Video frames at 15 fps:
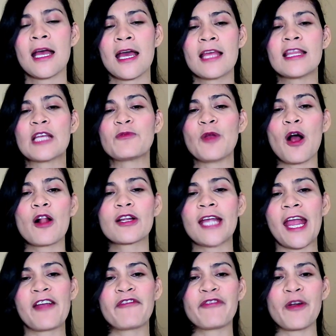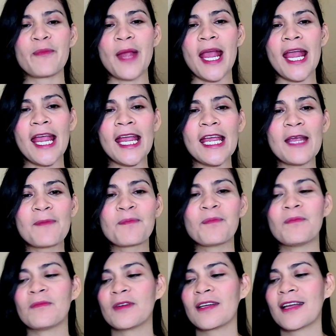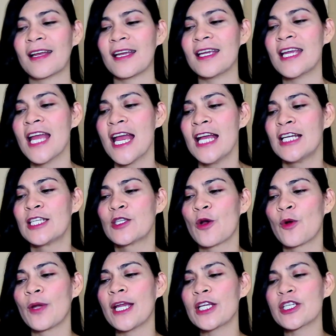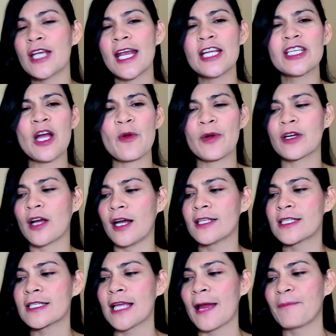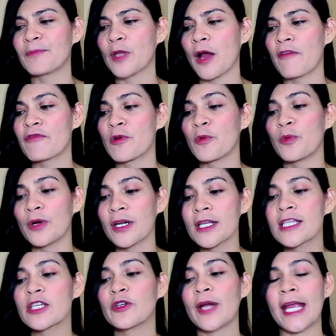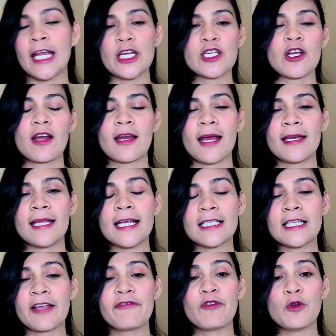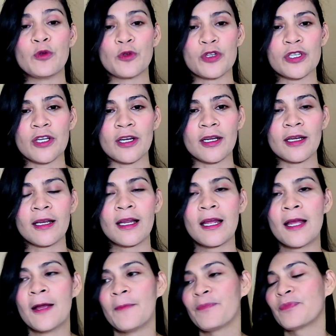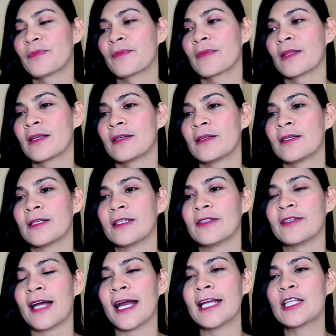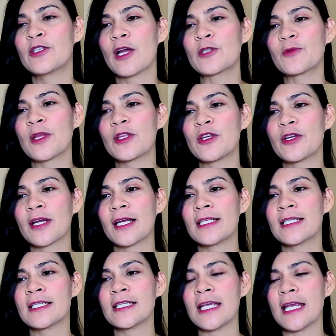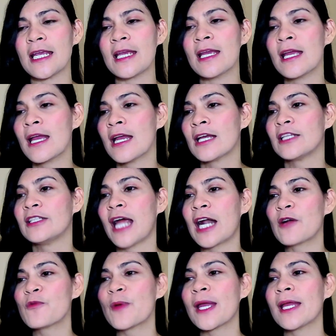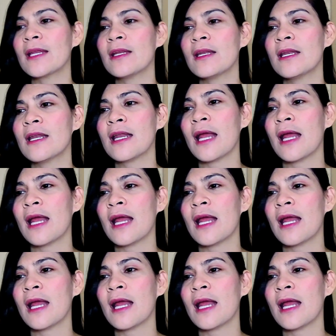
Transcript: that we all came from ape. Okay, so he changed our concept of the world's creation and its evolution. Right? So as what you can see, Darwin